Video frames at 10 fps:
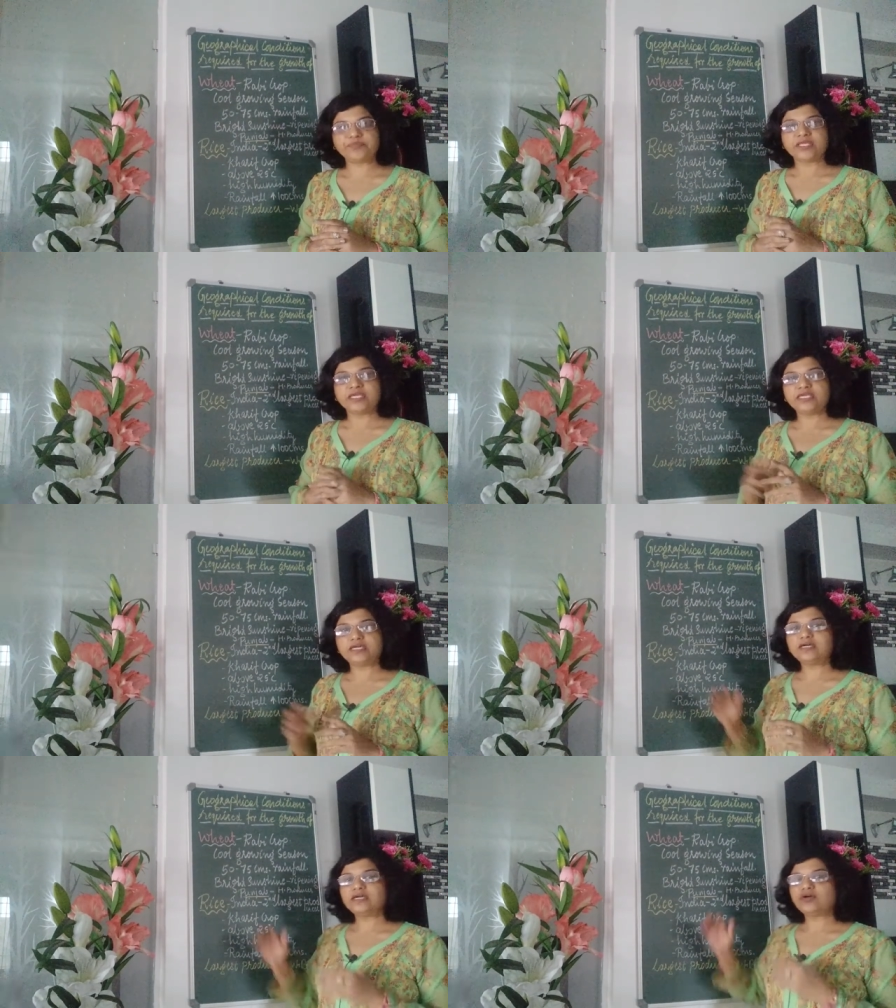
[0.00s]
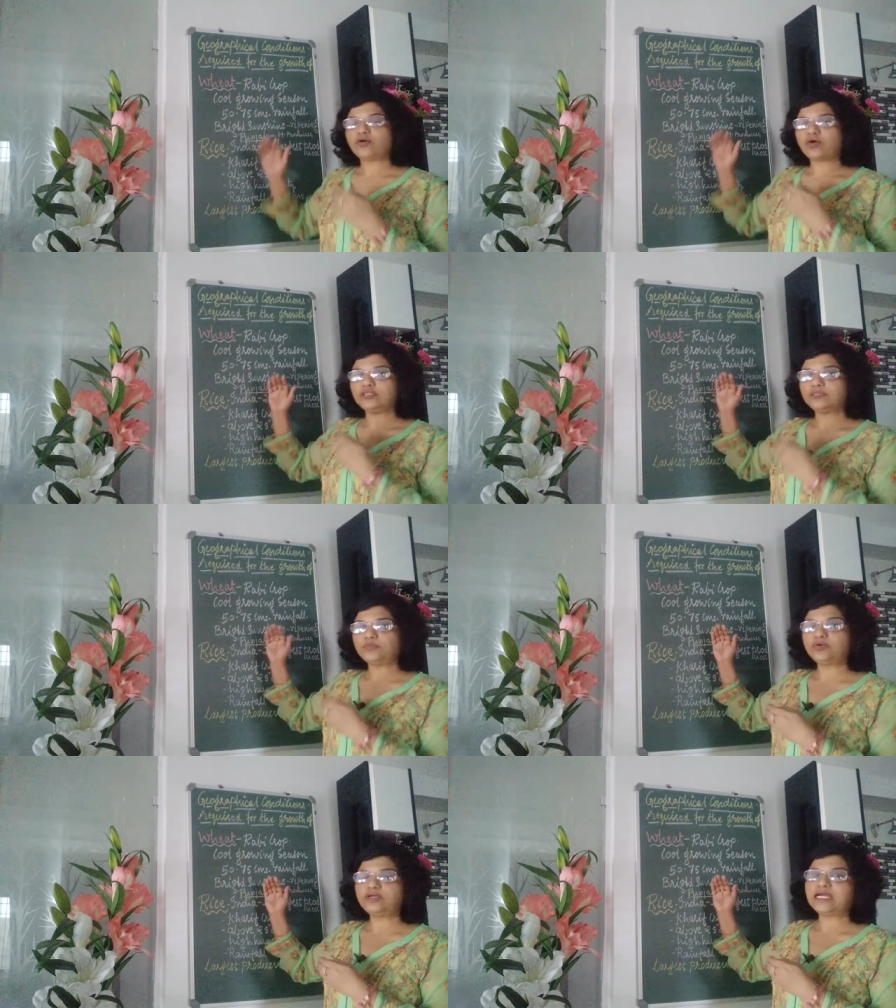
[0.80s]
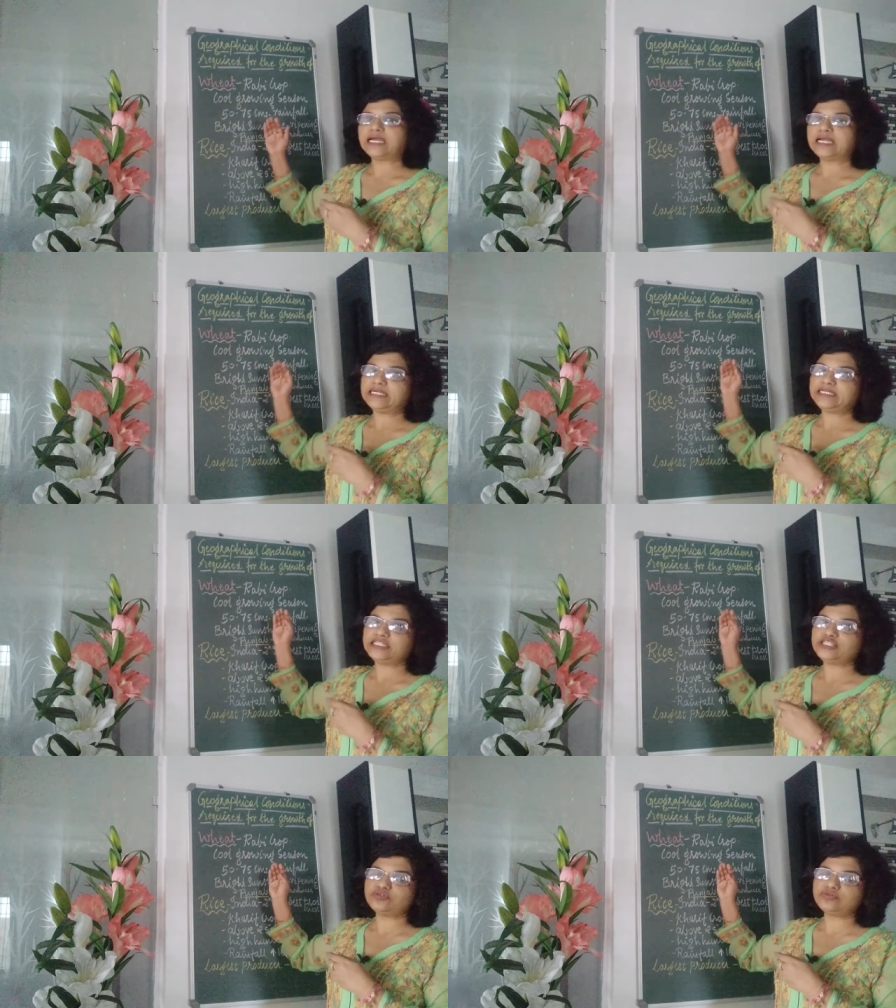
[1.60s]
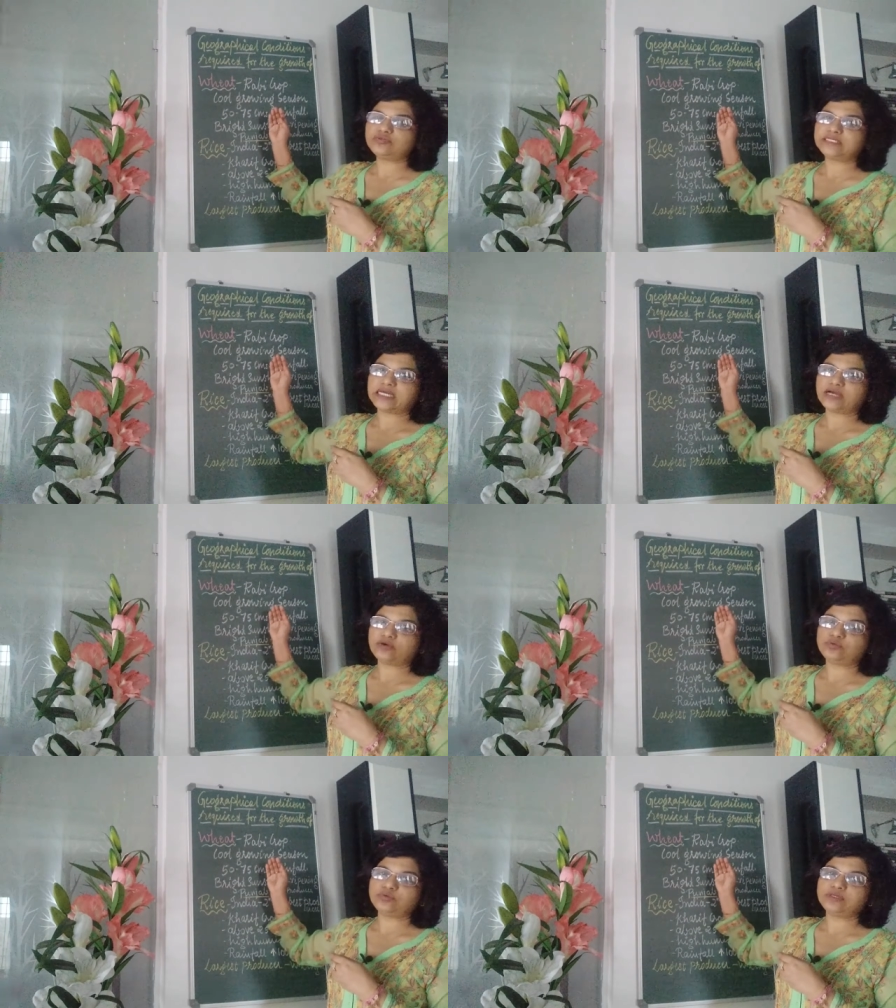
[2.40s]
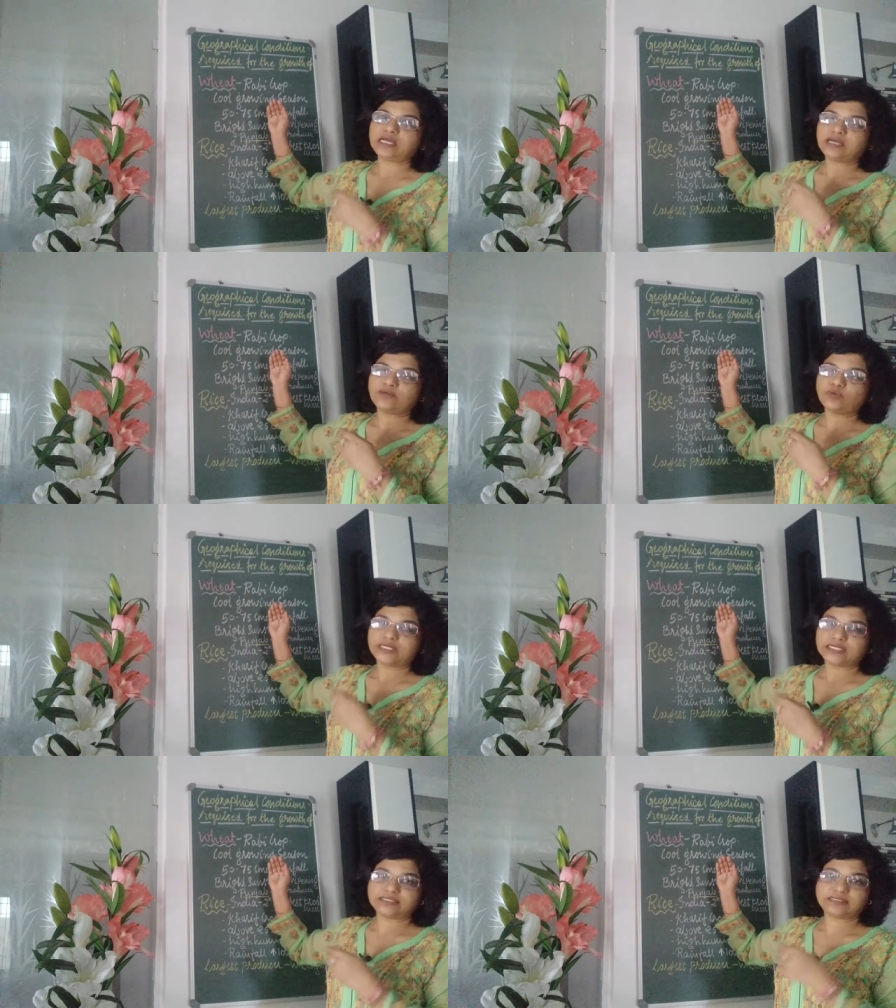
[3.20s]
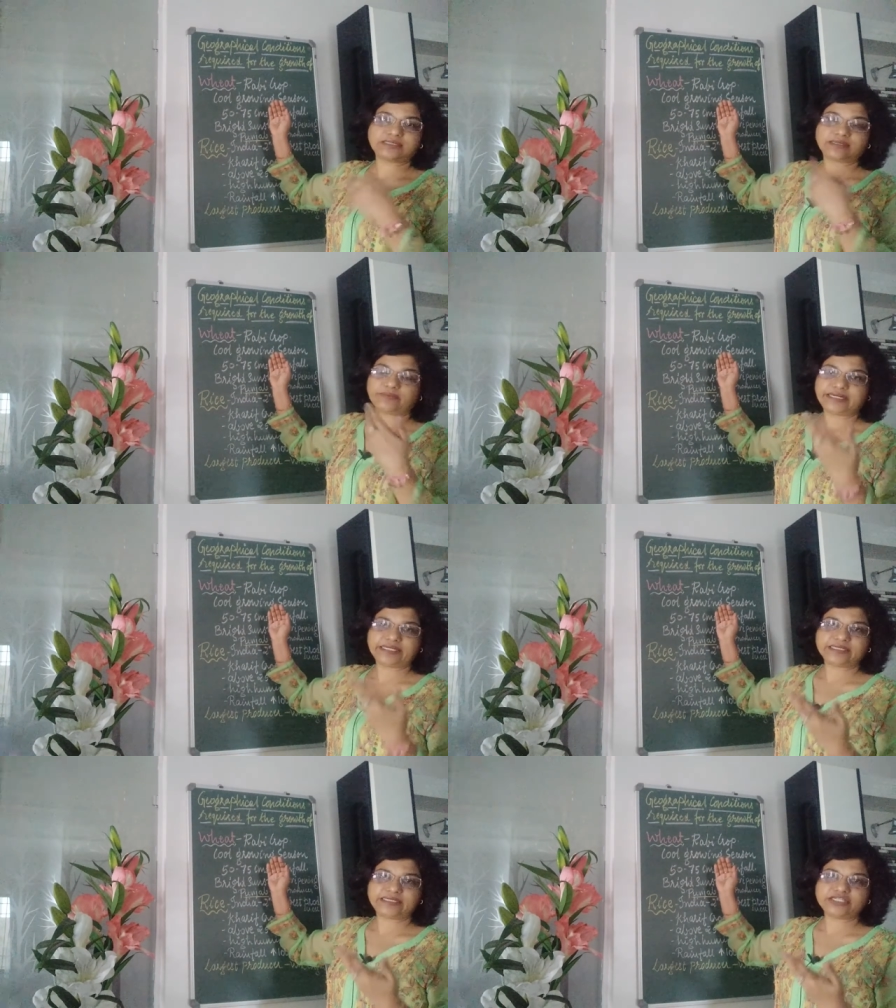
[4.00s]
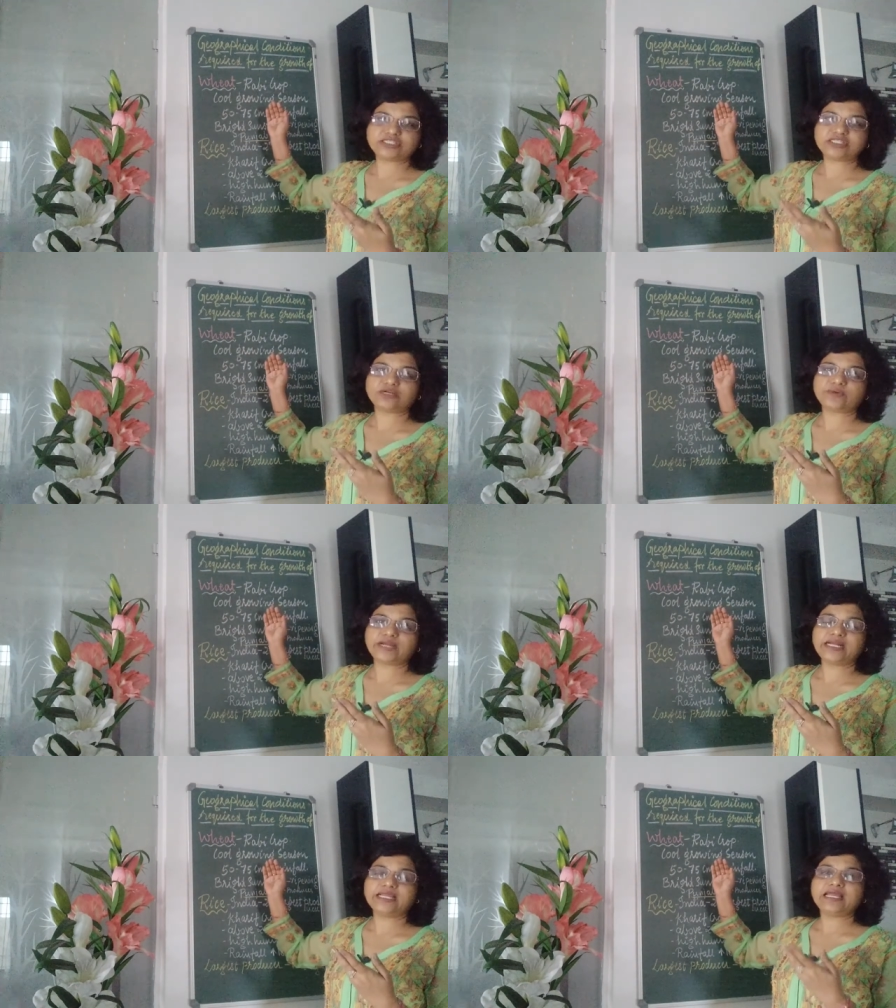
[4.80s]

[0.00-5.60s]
Here on the board, I will teach you that what are the climatic conditions required,